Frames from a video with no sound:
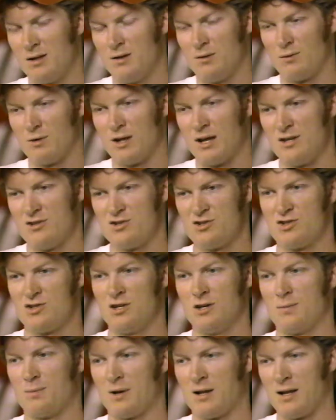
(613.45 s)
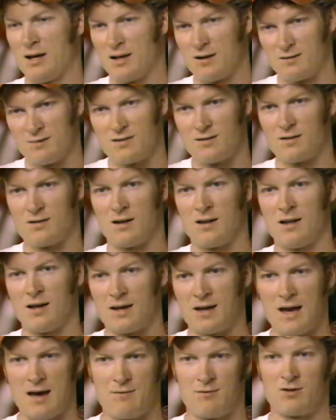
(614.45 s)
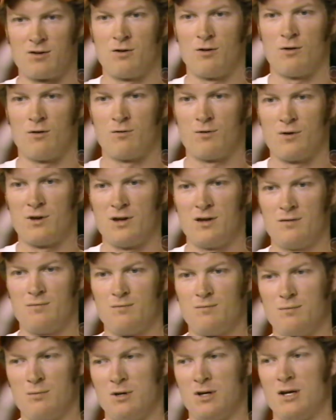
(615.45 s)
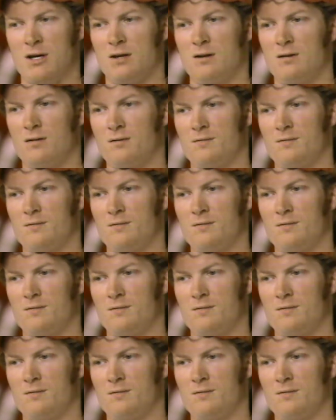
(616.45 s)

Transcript: in a relationship. I like, I like having a girlfriend, but